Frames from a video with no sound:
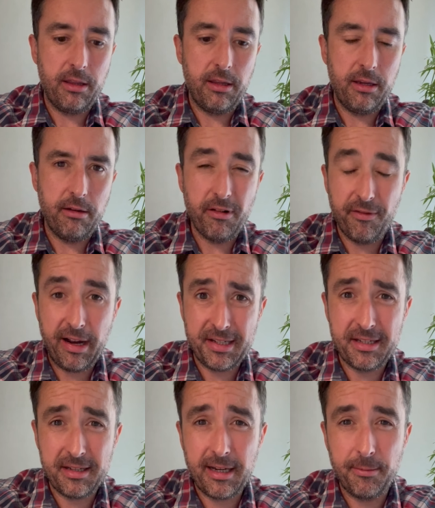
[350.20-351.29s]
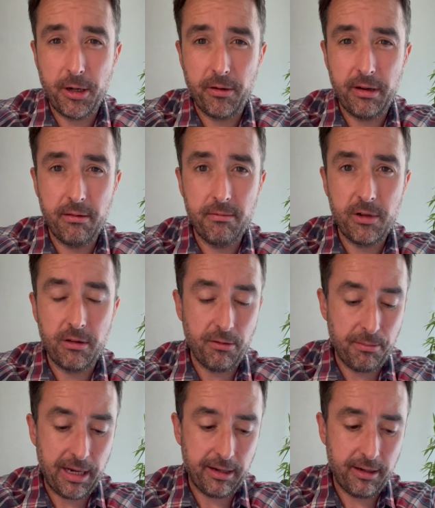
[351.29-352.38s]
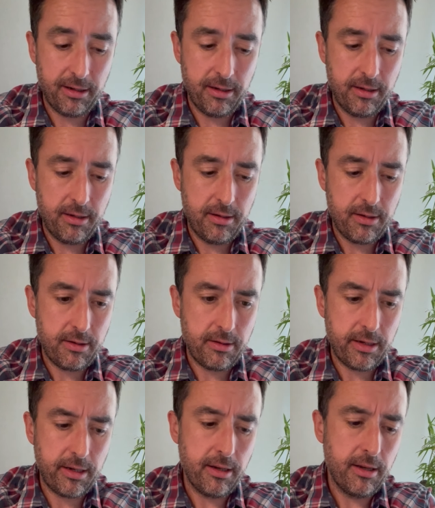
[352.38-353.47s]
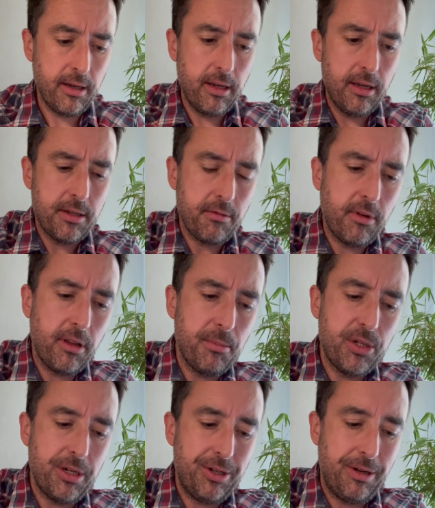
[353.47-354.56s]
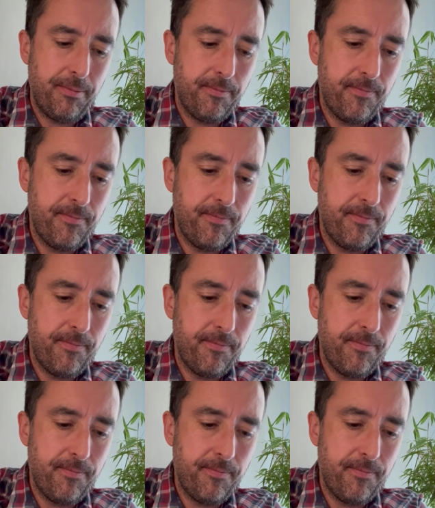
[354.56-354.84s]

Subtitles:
Your advice is to keep going. Don't look back. Okay? So we've got the Magician.